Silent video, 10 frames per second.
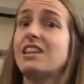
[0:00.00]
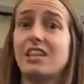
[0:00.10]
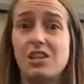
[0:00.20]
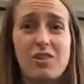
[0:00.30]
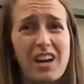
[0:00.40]

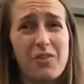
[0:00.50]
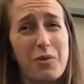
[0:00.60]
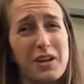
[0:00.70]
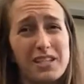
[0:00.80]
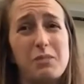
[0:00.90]
then you kind of
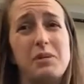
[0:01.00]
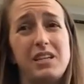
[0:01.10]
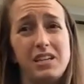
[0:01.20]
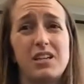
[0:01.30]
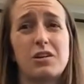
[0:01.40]
want it to
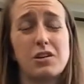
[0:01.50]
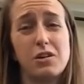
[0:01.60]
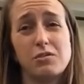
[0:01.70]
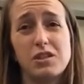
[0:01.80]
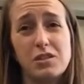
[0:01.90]
be near or
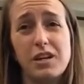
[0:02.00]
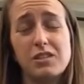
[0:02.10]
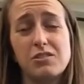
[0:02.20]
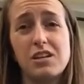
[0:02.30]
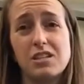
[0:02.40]
close to the
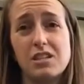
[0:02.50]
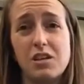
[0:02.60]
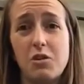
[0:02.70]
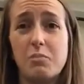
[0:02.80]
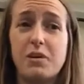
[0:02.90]
ground so they can see you.